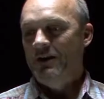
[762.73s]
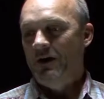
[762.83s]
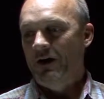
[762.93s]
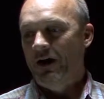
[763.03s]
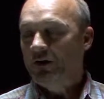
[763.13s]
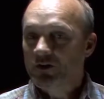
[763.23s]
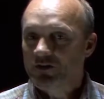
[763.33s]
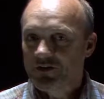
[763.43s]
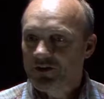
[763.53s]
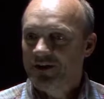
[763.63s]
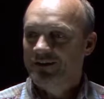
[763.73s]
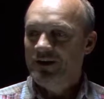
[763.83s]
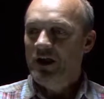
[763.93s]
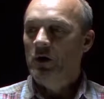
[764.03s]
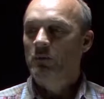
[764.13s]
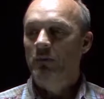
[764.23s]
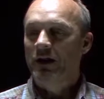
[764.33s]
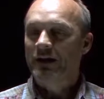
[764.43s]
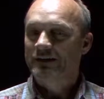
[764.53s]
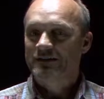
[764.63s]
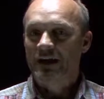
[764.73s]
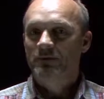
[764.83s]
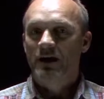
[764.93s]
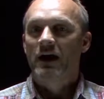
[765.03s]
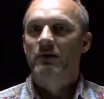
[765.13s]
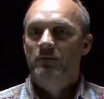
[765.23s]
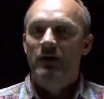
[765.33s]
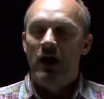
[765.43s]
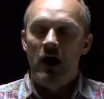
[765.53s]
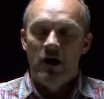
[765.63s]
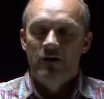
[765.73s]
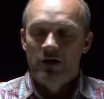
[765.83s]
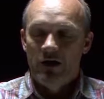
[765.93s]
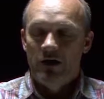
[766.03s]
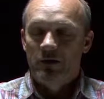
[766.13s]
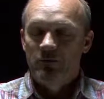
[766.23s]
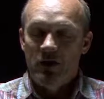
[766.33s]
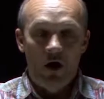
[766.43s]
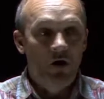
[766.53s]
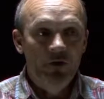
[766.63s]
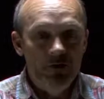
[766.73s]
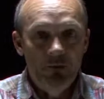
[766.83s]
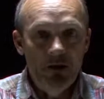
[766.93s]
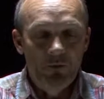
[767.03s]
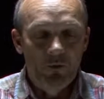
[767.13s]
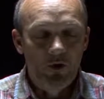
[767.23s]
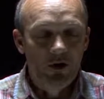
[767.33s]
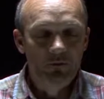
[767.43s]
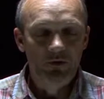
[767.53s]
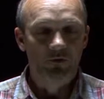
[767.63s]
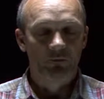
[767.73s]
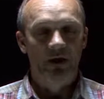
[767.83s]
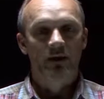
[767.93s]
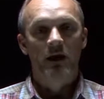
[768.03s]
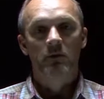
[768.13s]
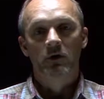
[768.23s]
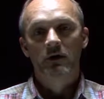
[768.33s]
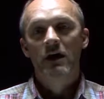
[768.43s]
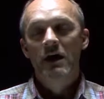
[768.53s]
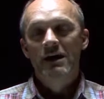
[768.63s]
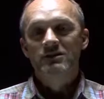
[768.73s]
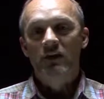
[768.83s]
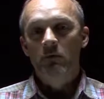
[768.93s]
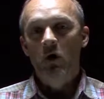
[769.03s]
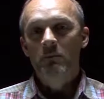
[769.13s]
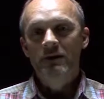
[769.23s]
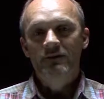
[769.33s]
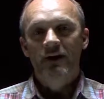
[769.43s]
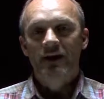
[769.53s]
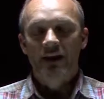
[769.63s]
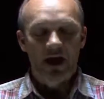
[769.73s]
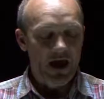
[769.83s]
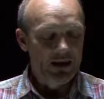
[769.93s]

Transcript: I understood it, but at the same time, all these people were coming from that neighborhood. So they wrote me a ticket, and I